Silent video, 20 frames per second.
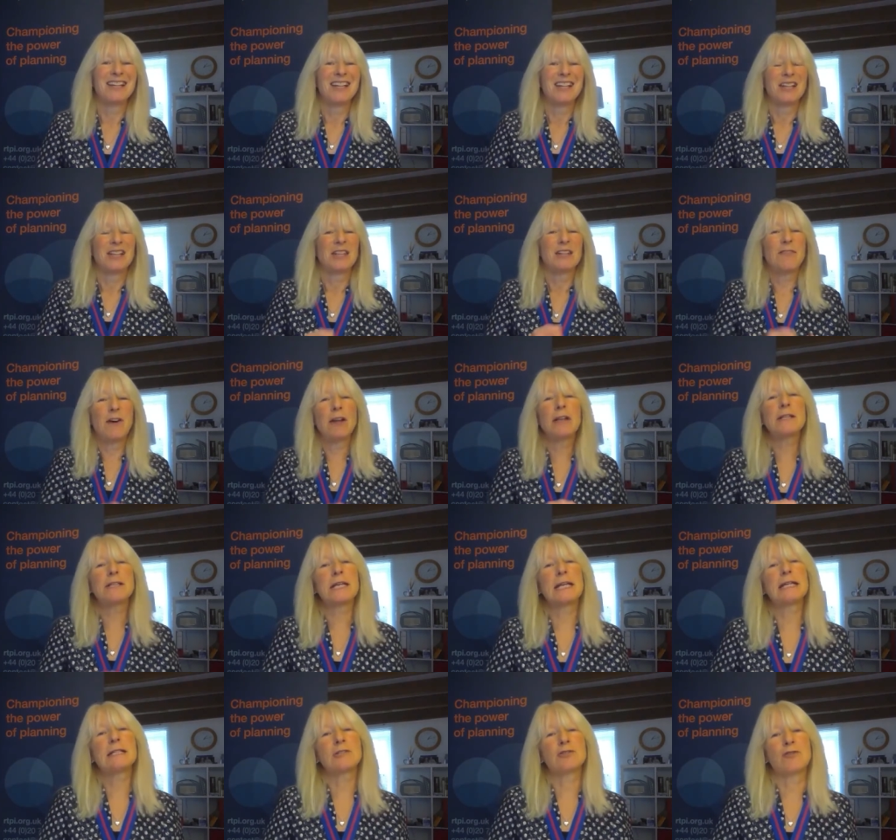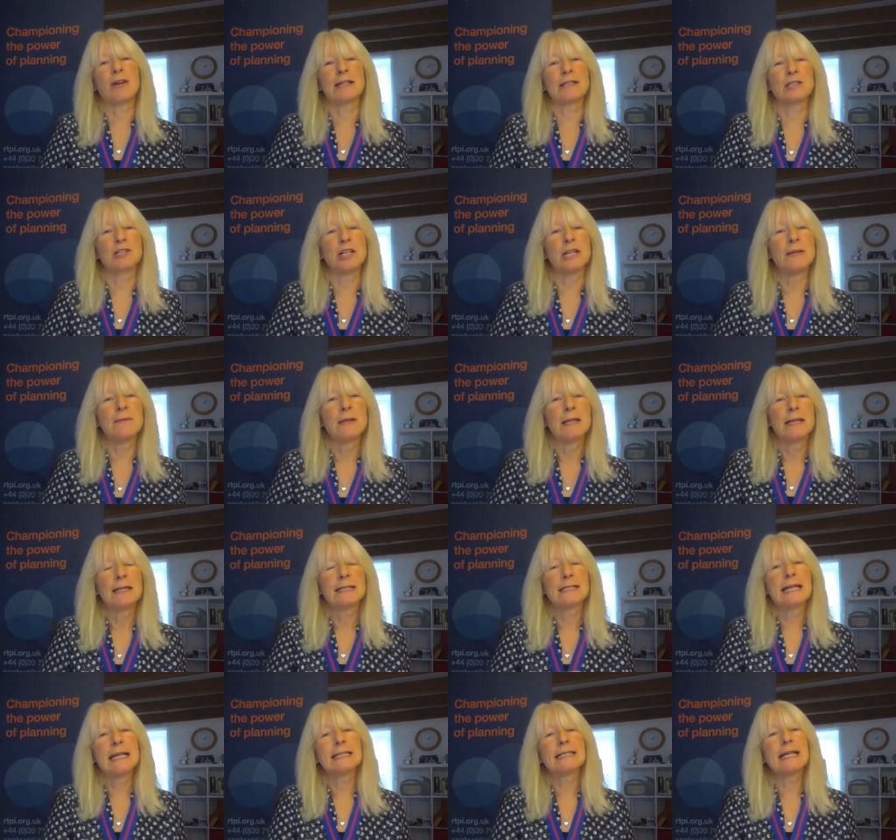The volunteer strategy
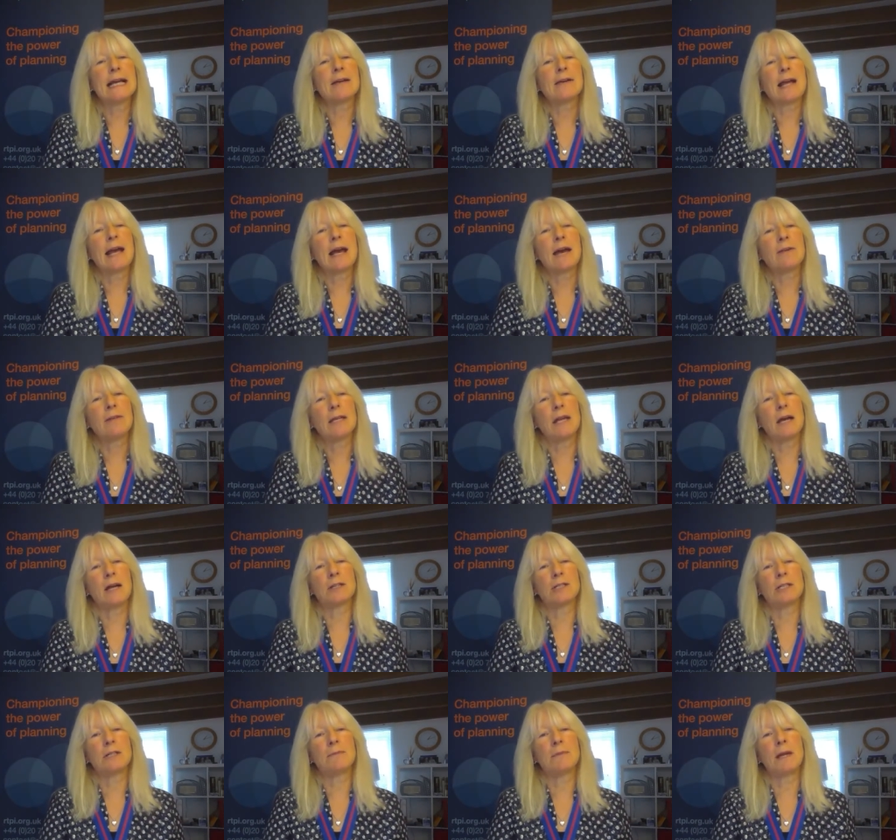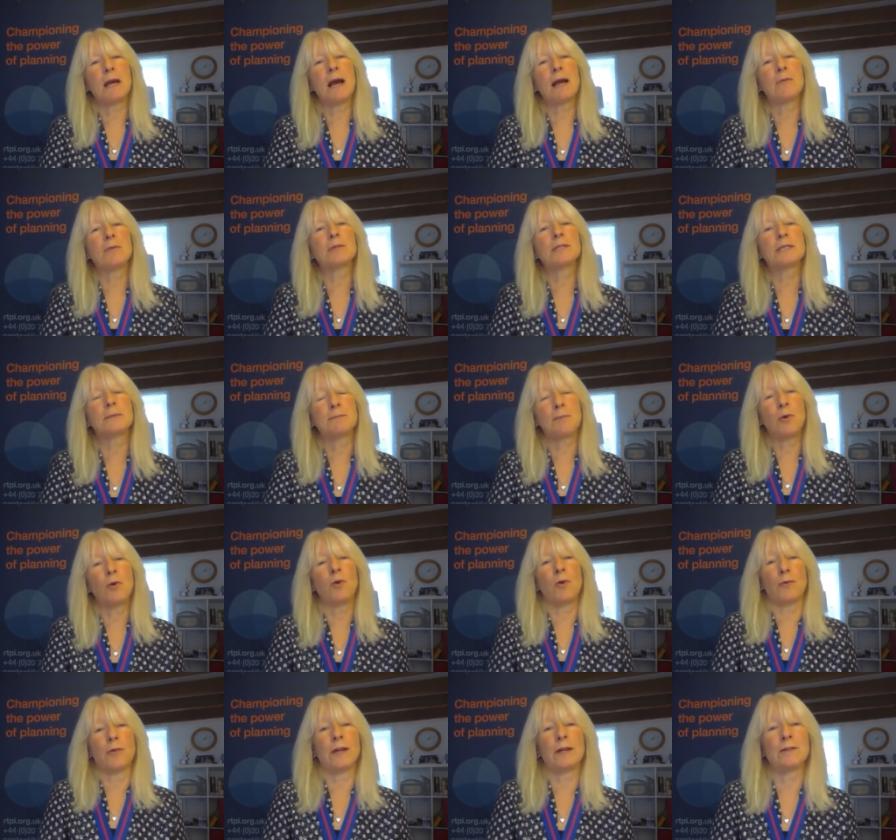sets out how the RTPI will
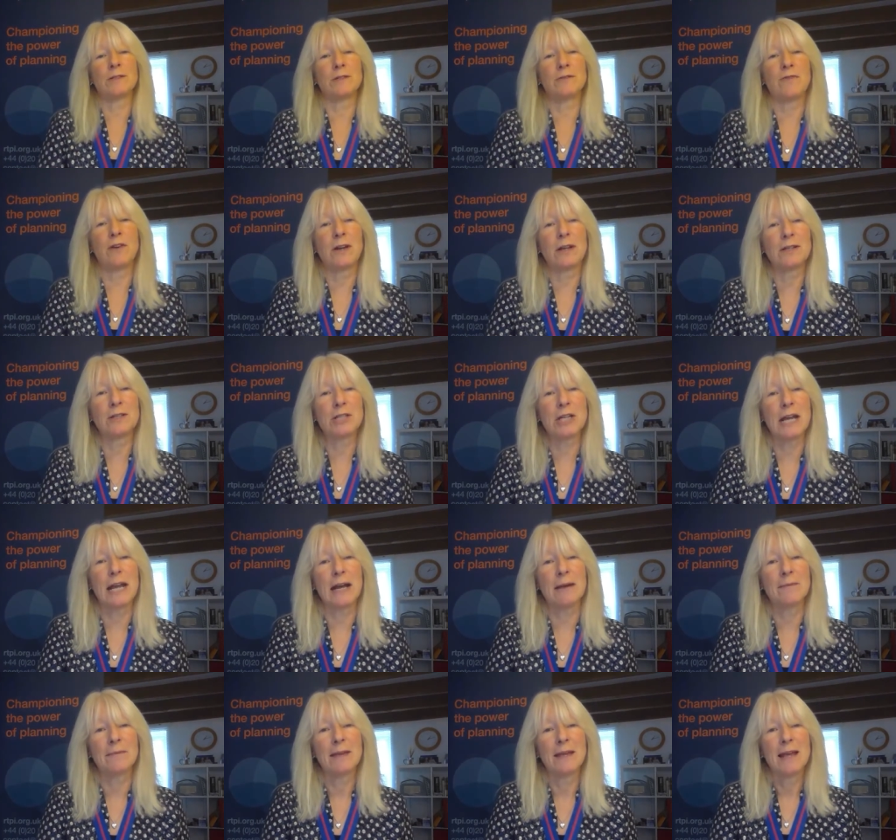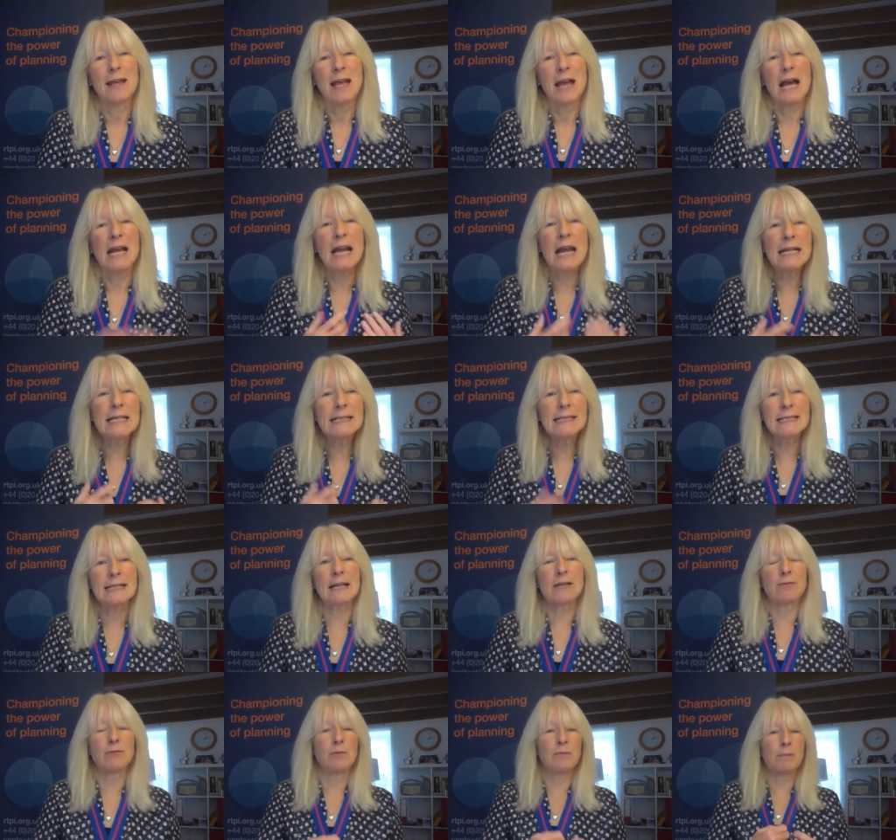support those who volunteer. And I can
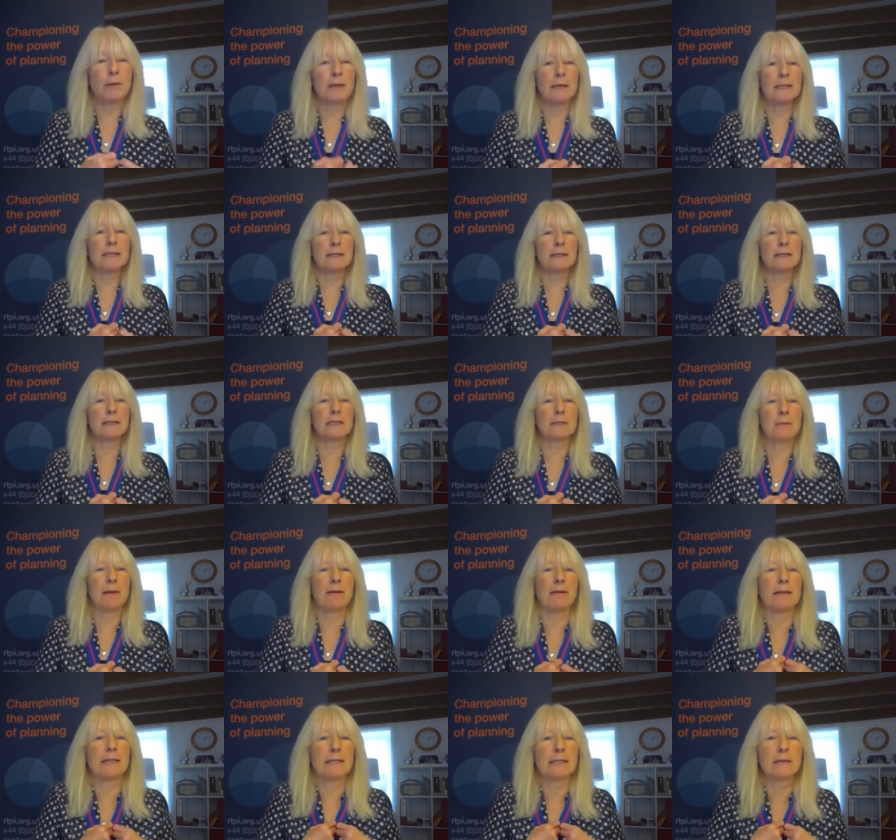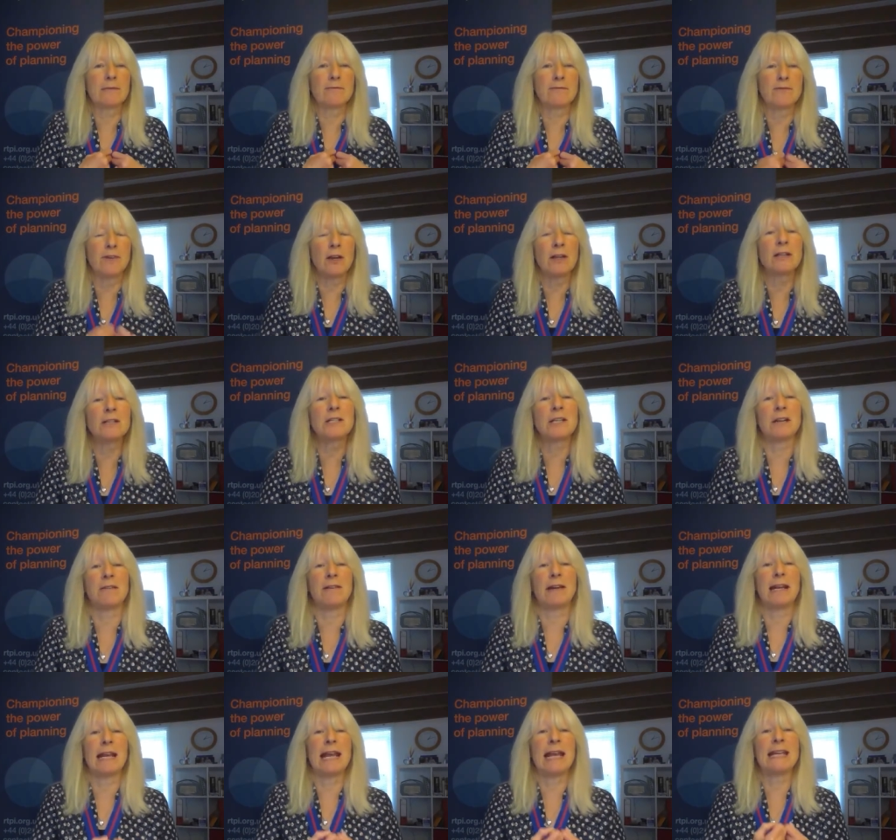say through personal experience that
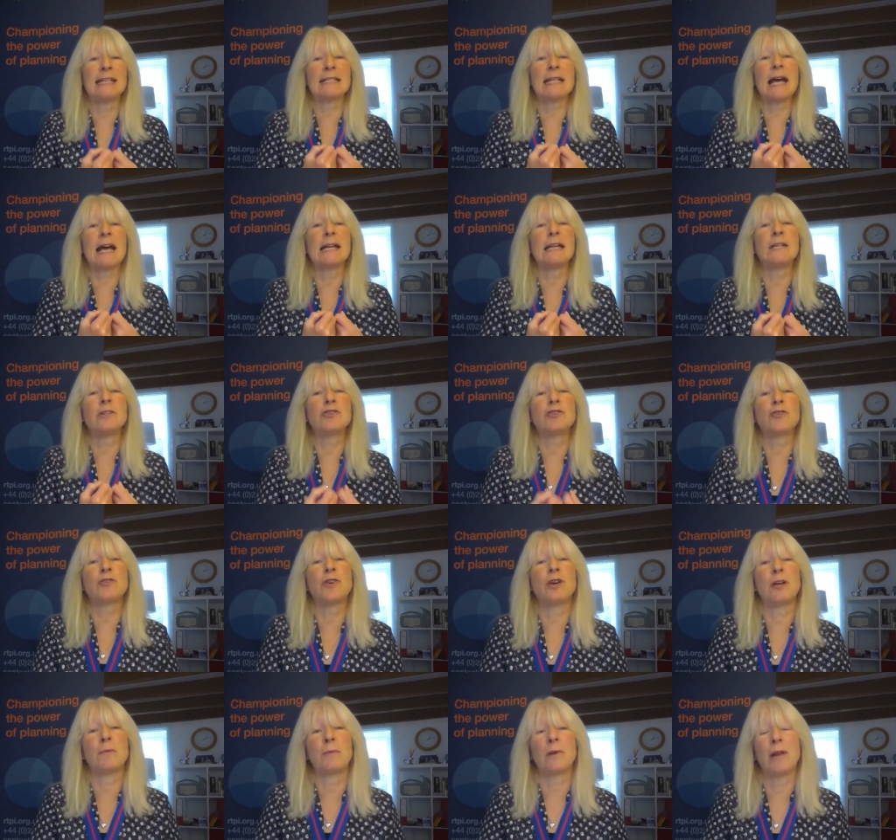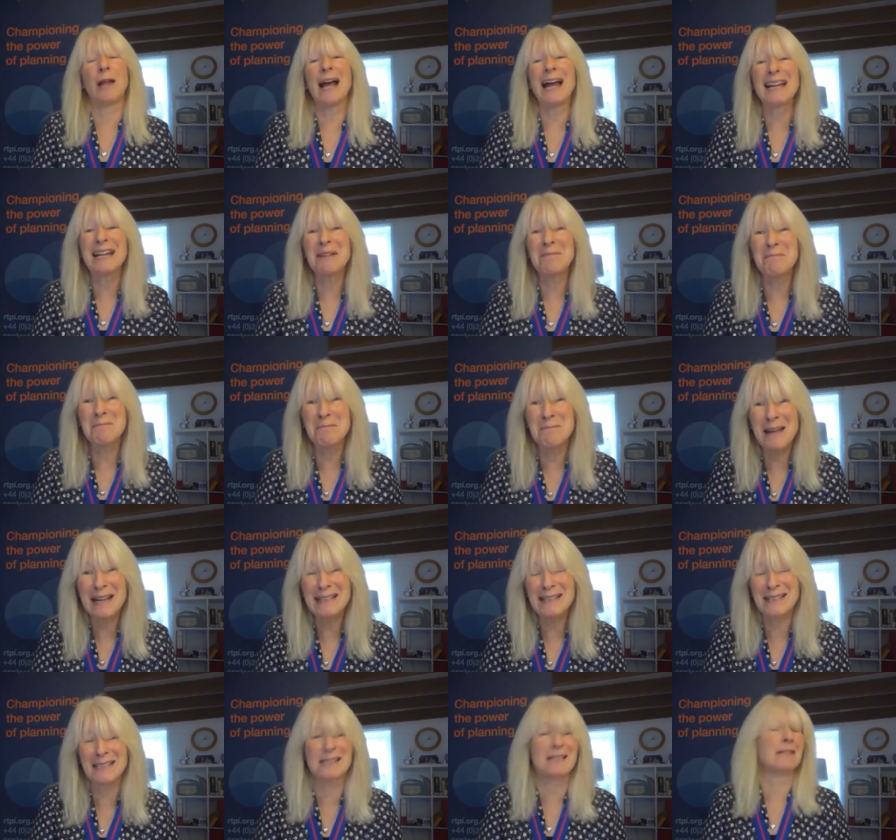volunteering is an enjoyable and
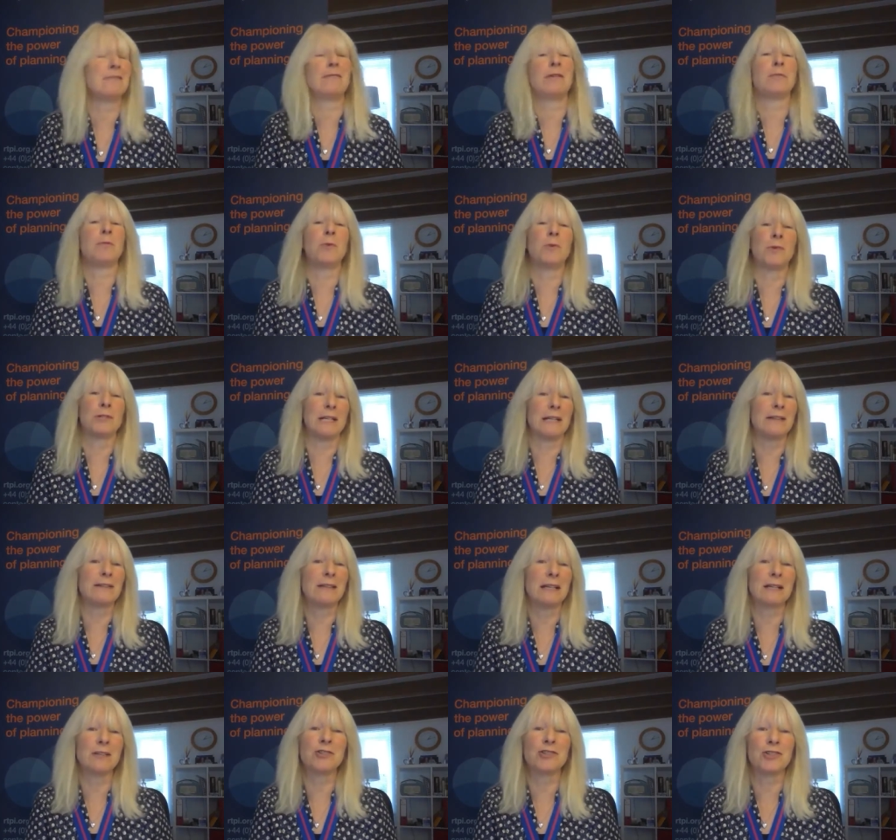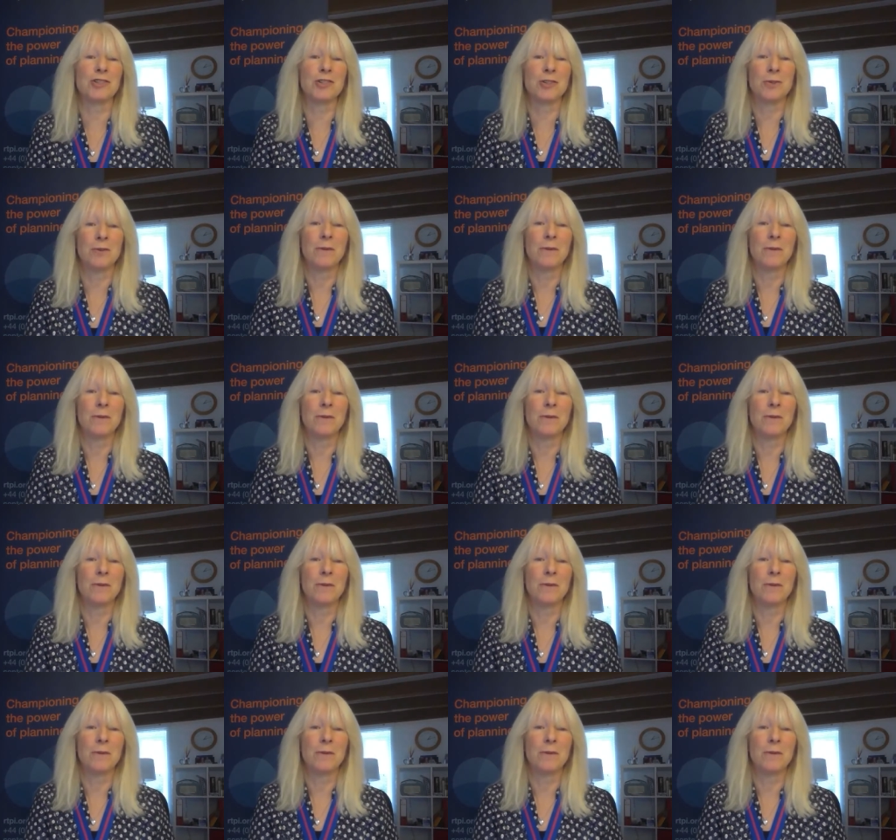immensely rewarding thing to do.